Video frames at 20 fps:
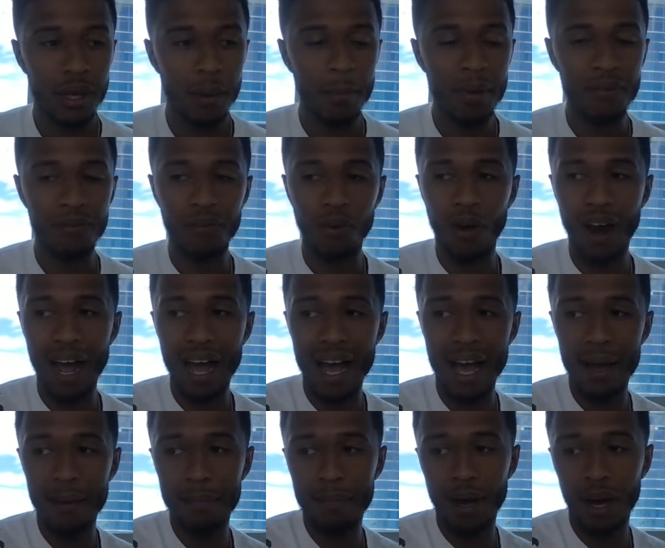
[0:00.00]
before I
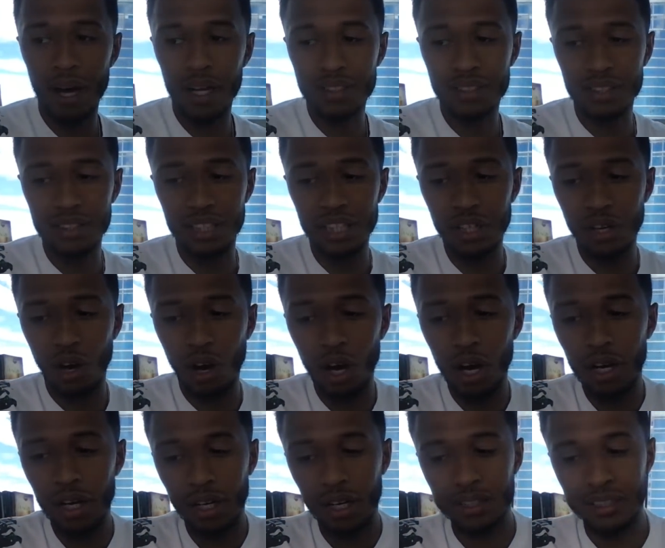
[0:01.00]
head to
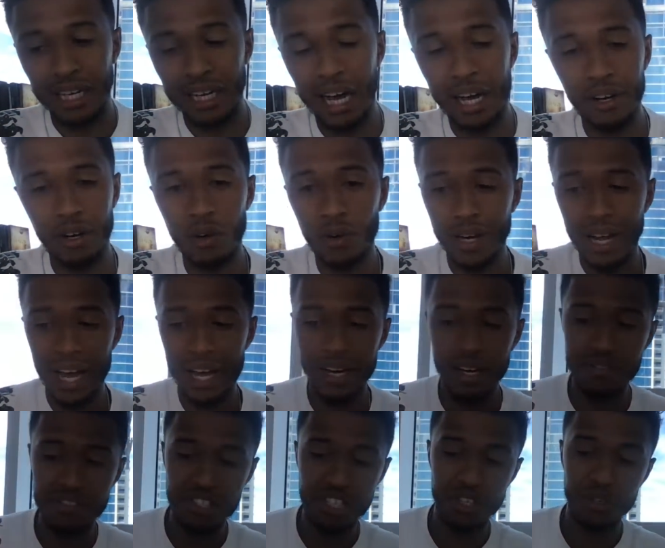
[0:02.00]
DR because I got to go to
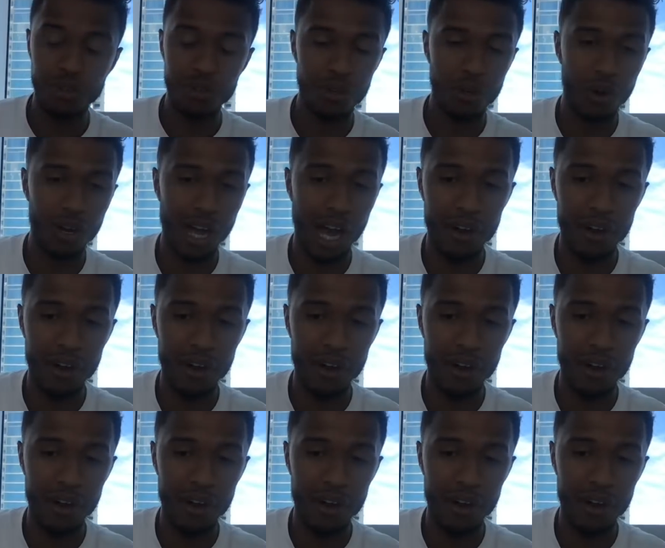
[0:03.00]
NFT New York.